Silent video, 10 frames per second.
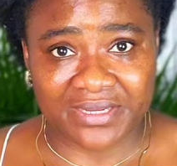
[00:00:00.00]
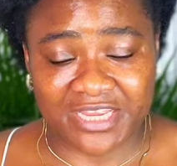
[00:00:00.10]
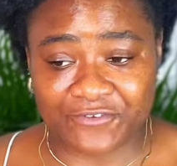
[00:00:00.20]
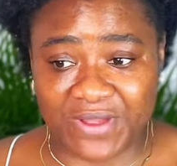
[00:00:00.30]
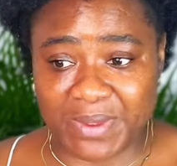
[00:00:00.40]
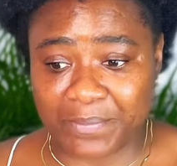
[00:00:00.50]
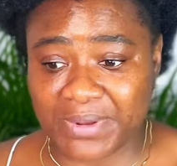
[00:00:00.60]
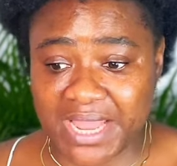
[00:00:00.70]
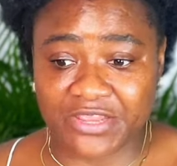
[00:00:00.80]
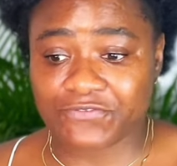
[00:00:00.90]
If I'm
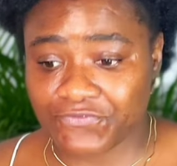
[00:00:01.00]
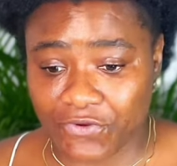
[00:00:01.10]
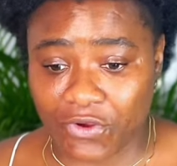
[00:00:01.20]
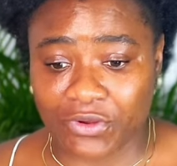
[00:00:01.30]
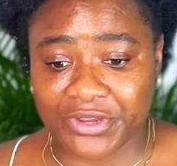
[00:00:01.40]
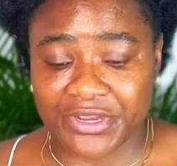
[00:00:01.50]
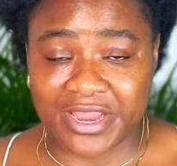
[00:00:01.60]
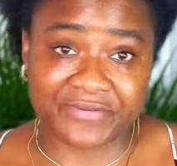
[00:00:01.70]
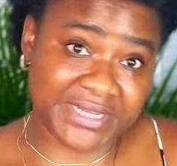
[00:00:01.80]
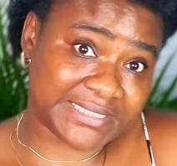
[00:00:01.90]
applying for a